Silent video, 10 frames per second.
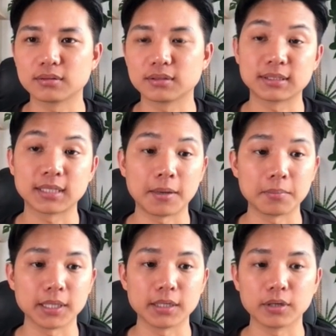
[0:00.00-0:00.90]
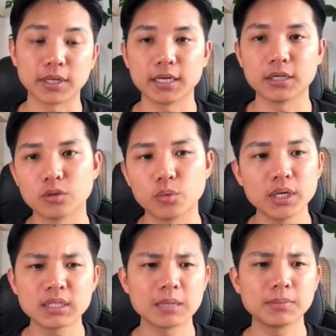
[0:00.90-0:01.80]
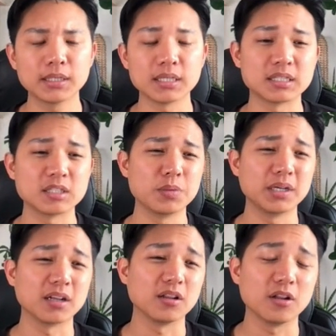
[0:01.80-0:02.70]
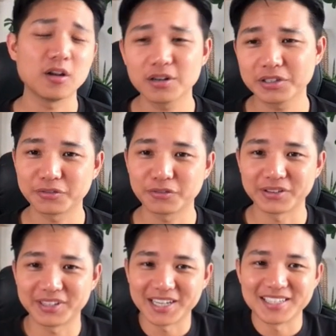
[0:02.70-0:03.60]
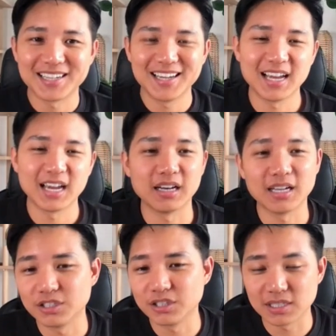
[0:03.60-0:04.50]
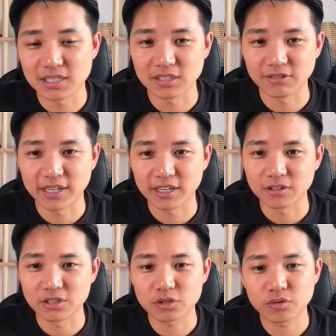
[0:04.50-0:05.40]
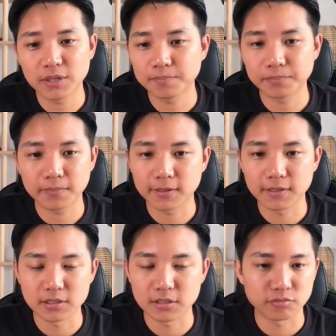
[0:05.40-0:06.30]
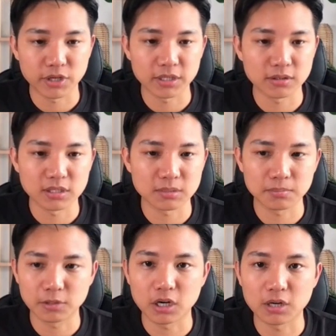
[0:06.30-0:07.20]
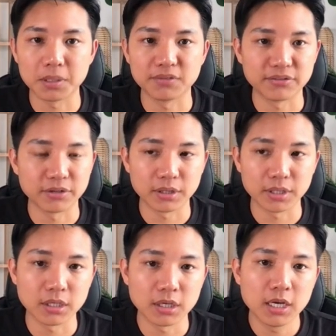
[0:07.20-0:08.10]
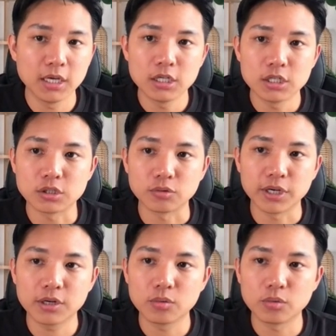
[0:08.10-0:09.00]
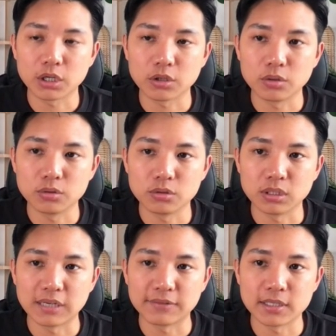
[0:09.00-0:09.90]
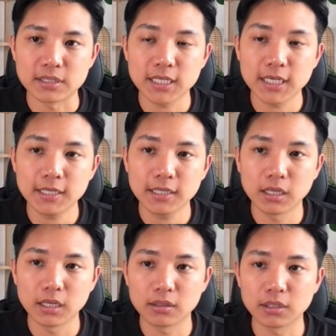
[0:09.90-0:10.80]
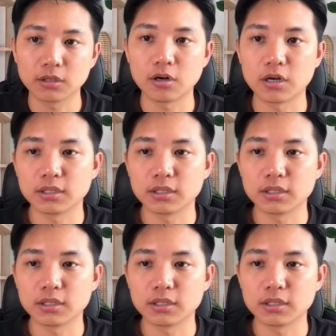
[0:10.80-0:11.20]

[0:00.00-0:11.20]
template, okay? So wedding template can still mean a lot of different things. And as you can see right here on the screen, it's got a bit of everything. So here we're going to go to the left hand side and click on